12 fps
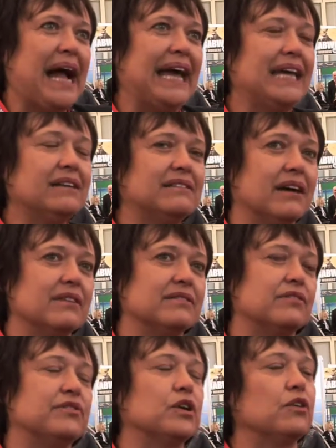in South
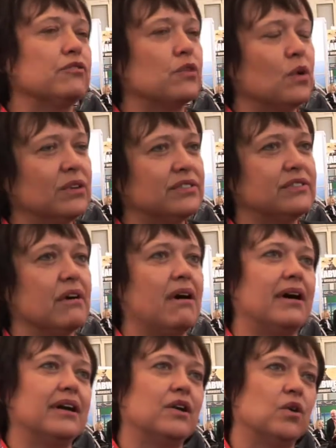Africa. Of course, there
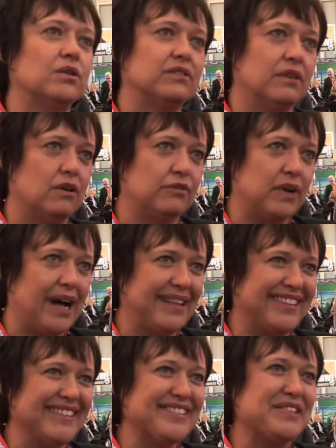are a lot of
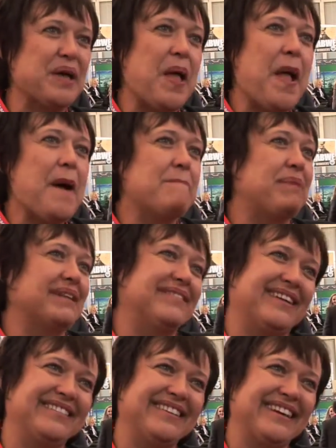others, but
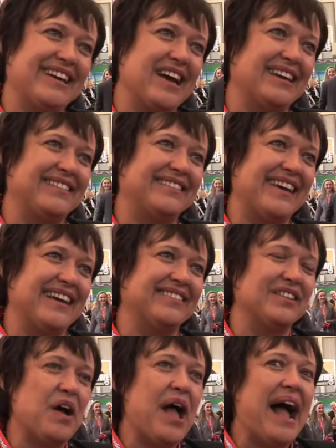nothing like
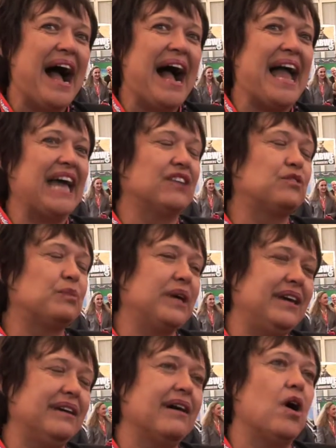that. And
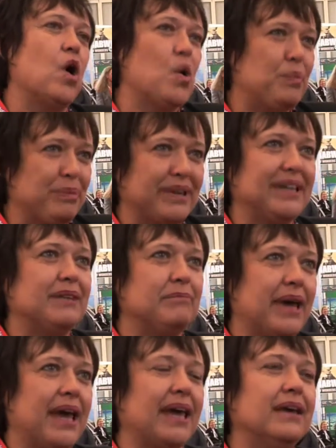we open in
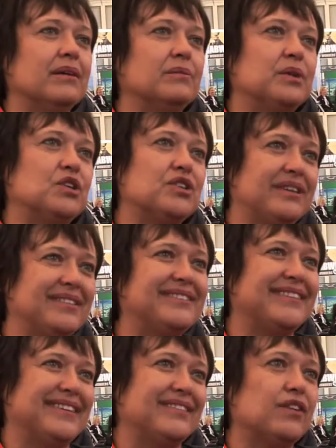May, which is
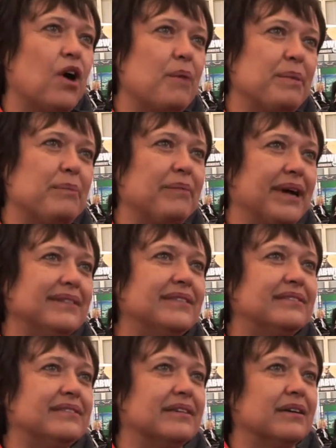the Indaba
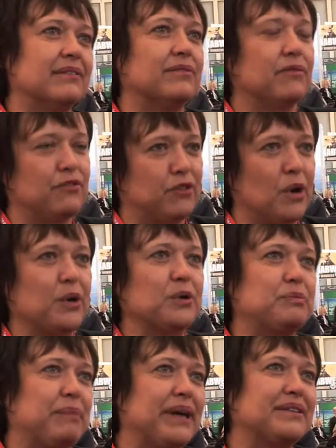months,
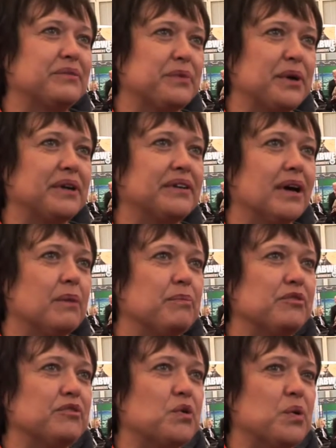followed by the World Cup,
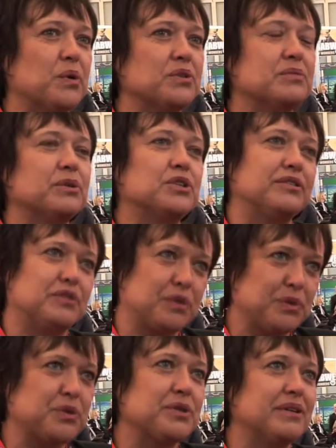of course, which is
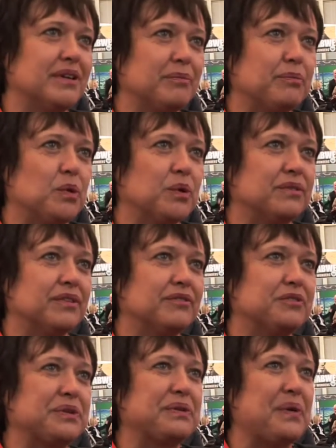crucially important
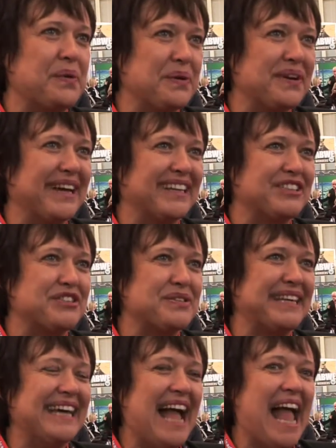for the whole country.